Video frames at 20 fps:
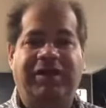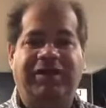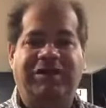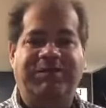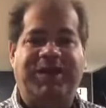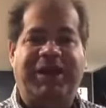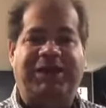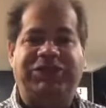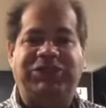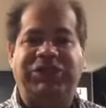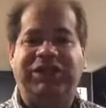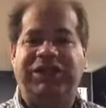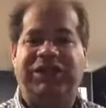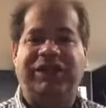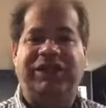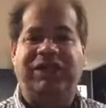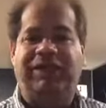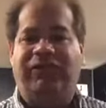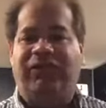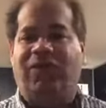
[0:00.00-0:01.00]
especially
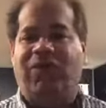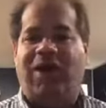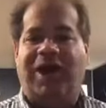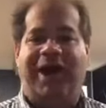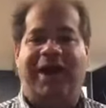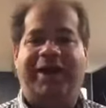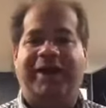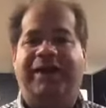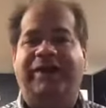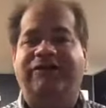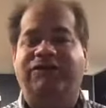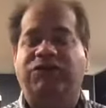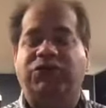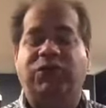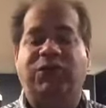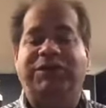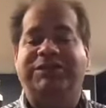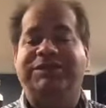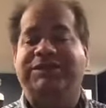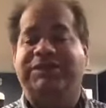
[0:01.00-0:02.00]
in the variety of
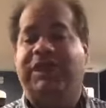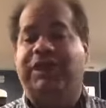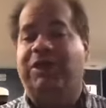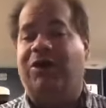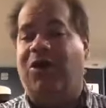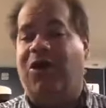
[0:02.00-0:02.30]
stores that